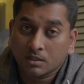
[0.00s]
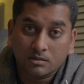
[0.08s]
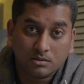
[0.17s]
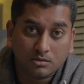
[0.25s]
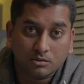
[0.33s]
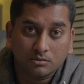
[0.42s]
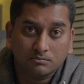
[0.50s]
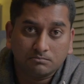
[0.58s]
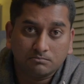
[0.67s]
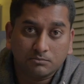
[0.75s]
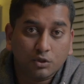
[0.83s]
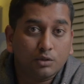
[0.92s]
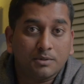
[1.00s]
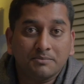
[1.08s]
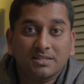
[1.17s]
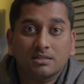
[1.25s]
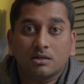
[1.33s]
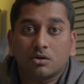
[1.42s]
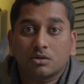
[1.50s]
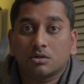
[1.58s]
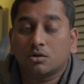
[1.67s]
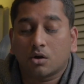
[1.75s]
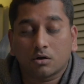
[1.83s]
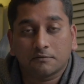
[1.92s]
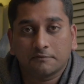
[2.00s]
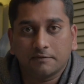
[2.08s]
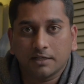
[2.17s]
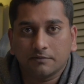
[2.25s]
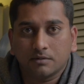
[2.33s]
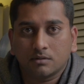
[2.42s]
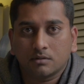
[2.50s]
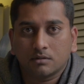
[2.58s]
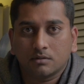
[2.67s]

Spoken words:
So, you'll be missing out on a lot of flavor.